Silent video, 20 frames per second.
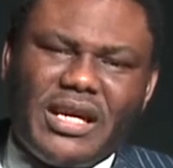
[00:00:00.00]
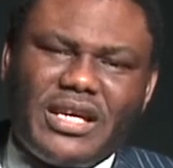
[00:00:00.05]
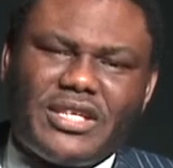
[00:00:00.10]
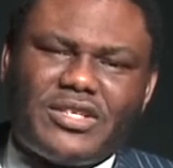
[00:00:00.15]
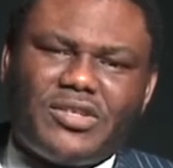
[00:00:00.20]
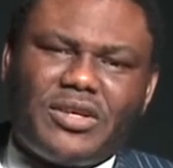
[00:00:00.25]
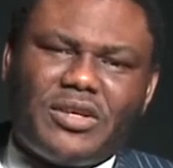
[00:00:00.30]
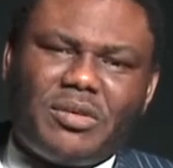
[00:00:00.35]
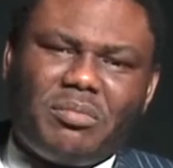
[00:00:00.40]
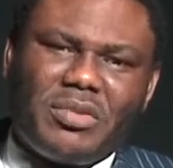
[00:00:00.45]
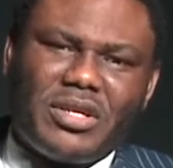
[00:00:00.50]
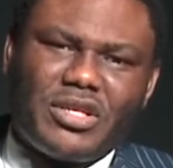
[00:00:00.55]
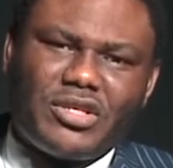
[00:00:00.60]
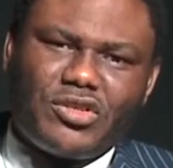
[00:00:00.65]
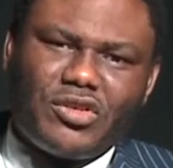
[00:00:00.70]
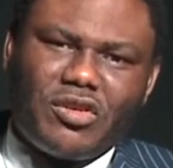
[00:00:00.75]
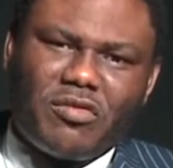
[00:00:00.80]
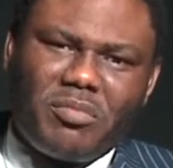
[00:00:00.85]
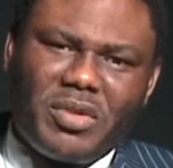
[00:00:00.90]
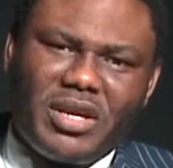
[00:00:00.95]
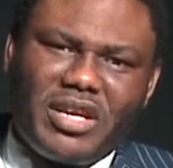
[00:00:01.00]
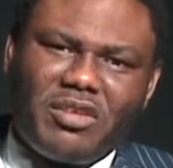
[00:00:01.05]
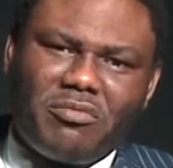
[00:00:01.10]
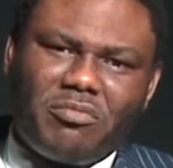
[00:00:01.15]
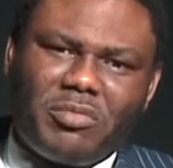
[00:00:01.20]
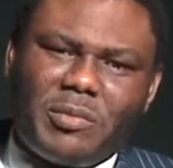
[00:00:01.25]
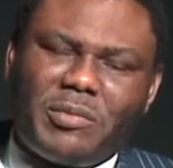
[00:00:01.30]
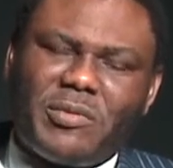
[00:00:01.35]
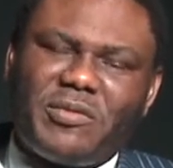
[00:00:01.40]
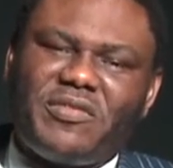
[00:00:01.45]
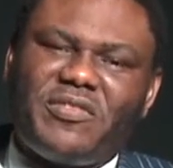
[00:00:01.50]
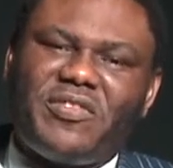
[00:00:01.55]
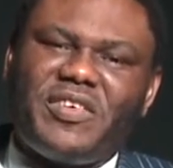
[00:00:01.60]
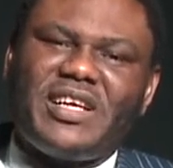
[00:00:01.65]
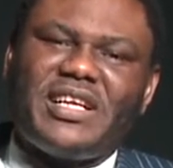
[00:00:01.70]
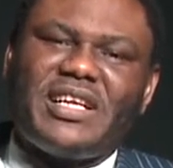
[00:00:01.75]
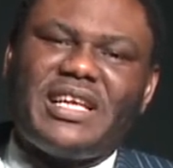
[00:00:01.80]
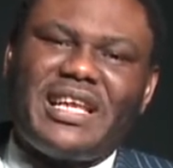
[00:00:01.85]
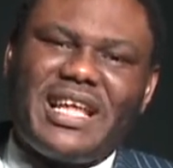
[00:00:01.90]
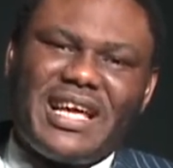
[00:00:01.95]
It's not the ministry of making people
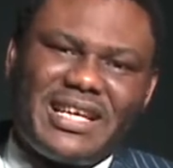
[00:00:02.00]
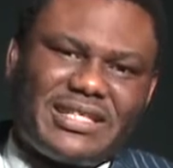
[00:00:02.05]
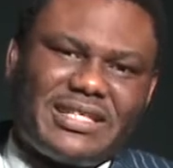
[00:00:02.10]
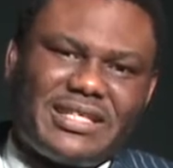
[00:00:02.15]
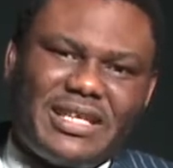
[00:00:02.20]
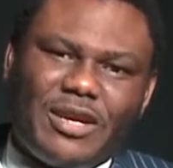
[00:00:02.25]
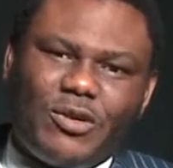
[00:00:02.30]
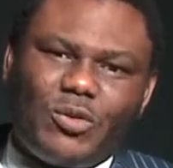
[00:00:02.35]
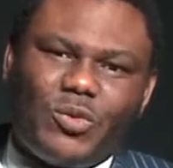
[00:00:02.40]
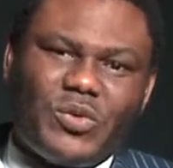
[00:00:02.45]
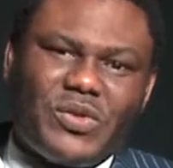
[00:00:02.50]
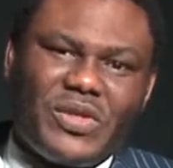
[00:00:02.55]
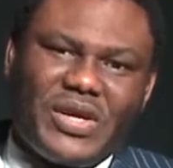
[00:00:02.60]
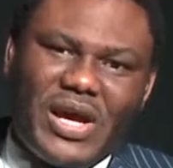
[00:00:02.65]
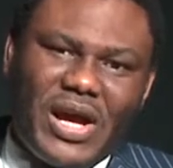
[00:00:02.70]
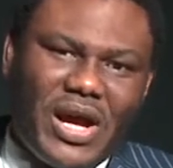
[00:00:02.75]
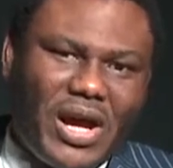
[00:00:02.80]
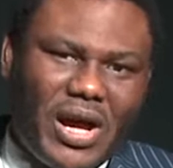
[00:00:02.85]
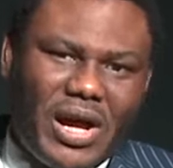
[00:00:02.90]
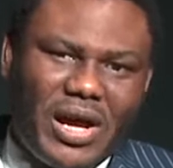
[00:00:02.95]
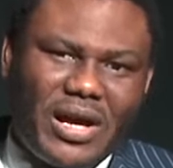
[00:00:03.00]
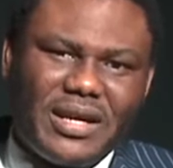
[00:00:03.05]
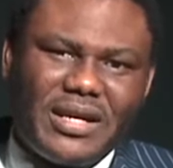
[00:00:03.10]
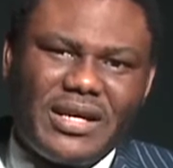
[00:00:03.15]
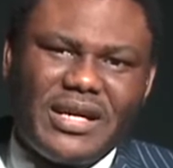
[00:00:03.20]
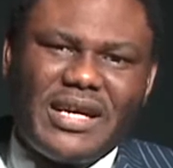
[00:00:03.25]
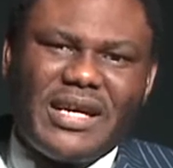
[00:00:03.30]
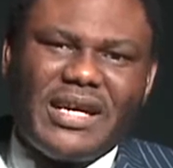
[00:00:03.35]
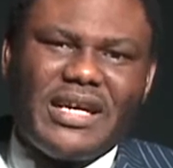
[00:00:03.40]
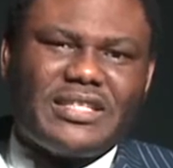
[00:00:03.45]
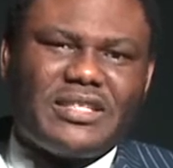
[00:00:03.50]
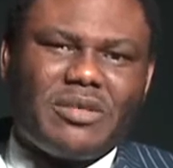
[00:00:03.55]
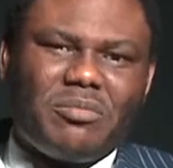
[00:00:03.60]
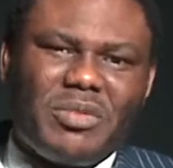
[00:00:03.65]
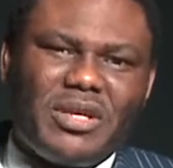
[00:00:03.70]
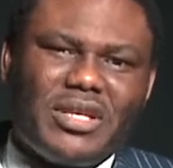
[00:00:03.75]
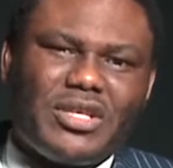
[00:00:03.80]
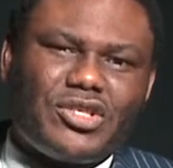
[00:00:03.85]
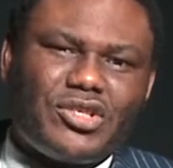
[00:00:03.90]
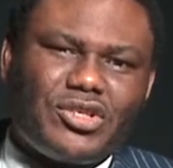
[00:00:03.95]
feel less than who they are. It's a
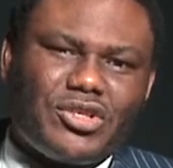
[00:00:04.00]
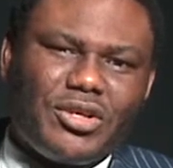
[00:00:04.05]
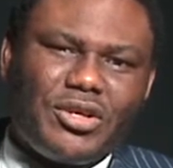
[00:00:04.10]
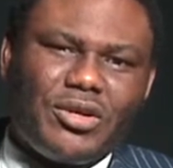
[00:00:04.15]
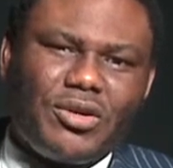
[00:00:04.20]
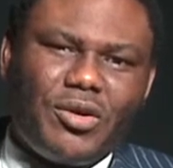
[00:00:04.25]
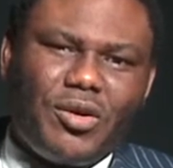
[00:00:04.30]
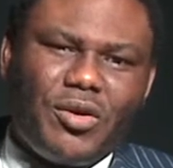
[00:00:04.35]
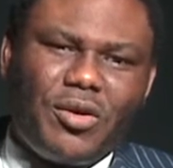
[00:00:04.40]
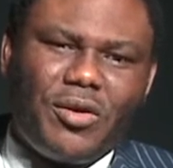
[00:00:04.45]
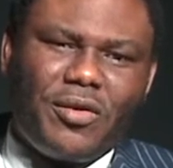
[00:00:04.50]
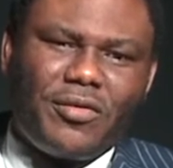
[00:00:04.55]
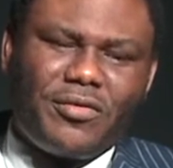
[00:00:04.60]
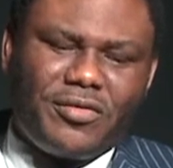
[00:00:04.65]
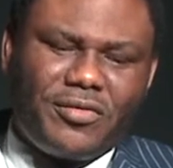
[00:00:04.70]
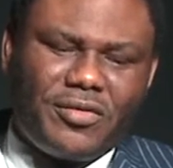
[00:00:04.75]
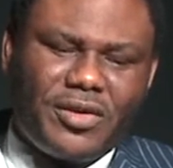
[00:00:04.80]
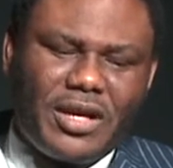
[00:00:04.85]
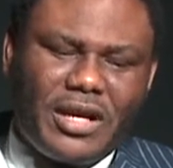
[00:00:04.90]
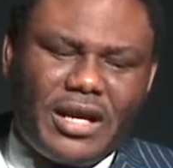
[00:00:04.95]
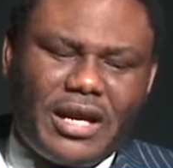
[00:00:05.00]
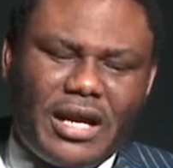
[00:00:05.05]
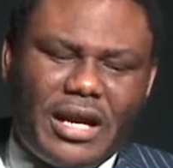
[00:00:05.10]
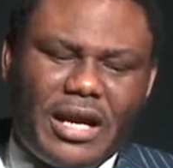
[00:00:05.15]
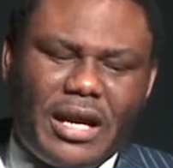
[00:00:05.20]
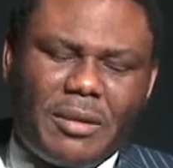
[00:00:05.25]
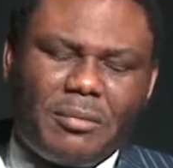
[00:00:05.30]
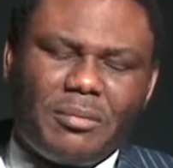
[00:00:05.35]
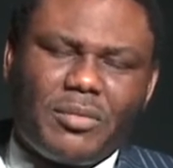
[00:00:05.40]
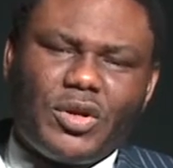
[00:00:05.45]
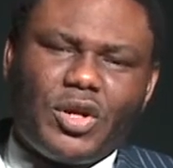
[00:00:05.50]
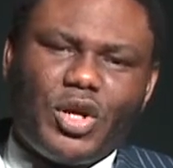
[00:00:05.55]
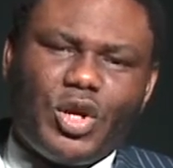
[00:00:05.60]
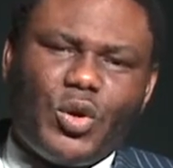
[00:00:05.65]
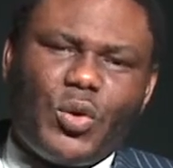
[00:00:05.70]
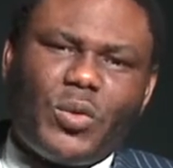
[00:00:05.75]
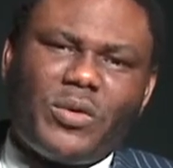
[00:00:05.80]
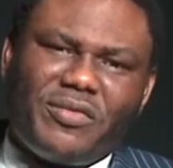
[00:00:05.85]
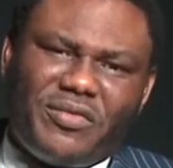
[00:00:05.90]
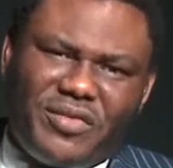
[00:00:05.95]
ministry of
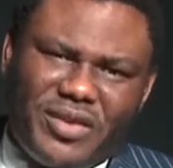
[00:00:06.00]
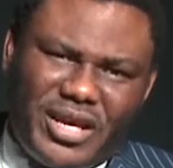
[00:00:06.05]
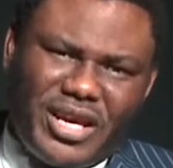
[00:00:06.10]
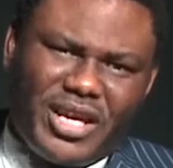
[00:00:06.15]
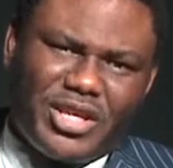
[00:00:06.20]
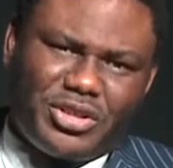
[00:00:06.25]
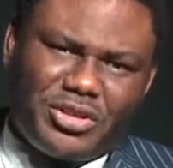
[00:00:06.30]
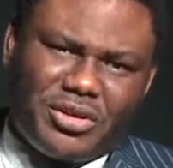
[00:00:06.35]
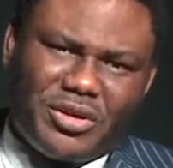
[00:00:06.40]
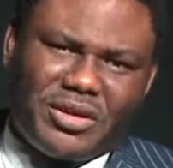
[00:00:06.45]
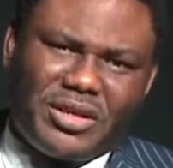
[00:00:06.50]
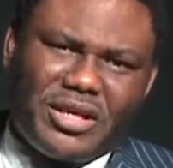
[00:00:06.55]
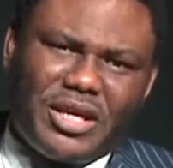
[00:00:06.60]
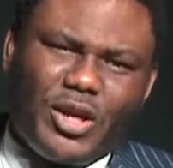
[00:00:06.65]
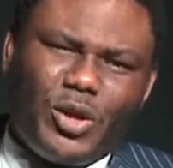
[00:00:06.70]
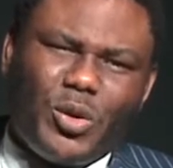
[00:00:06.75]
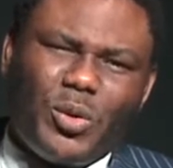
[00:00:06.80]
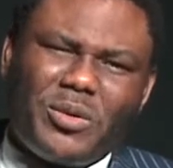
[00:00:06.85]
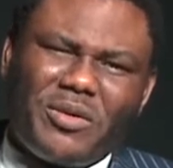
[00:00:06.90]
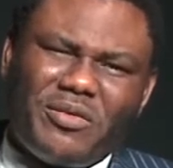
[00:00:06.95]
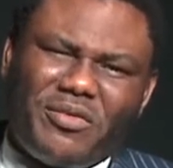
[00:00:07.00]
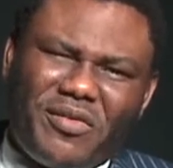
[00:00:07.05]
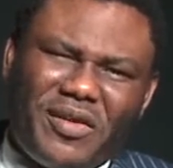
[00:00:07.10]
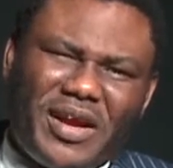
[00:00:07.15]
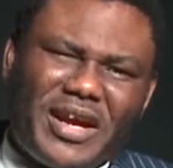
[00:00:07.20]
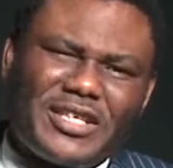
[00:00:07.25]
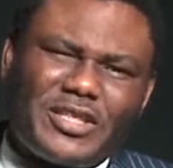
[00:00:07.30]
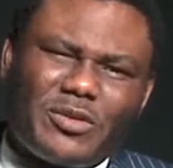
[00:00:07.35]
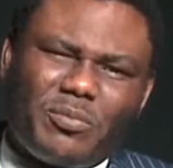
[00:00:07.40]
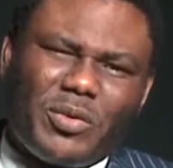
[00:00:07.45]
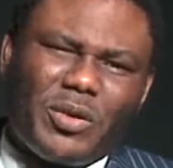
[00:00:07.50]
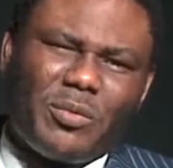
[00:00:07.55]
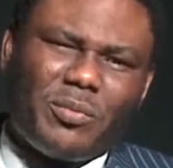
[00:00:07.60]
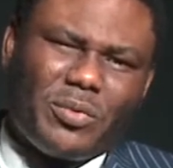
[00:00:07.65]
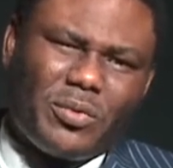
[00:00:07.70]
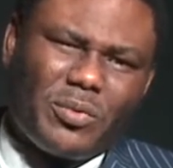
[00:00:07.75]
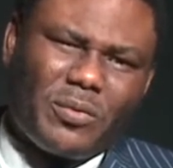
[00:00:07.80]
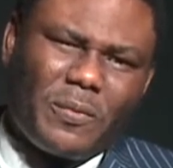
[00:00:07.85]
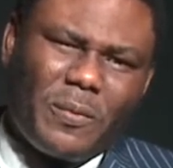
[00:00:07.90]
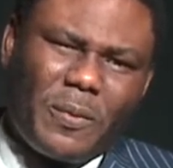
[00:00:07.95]
glorification. It glorifies
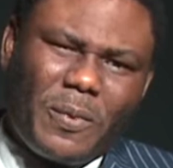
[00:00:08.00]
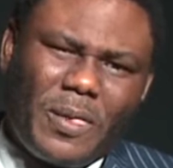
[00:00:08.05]
people.